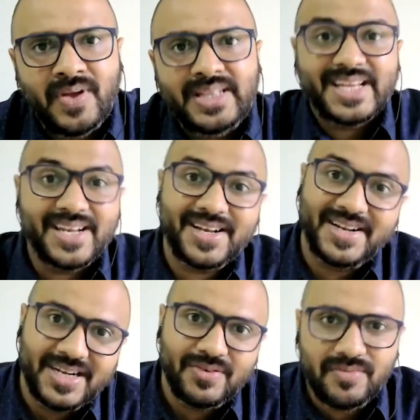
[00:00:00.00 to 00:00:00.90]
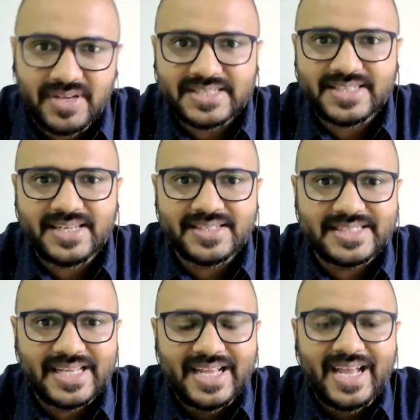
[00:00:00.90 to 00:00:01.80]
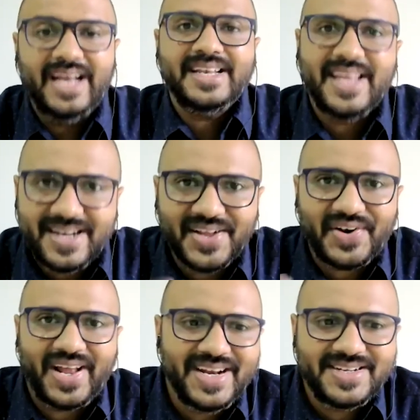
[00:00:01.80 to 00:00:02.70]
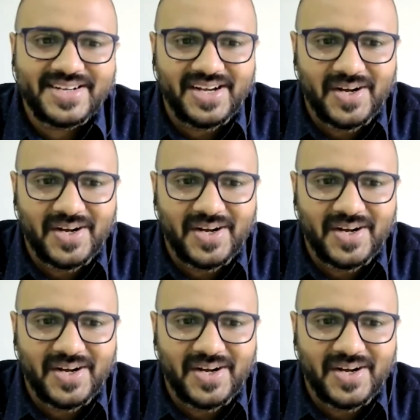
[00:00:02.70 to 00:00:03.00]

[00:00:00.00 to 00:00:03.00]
where they can connect with VCs and get the right,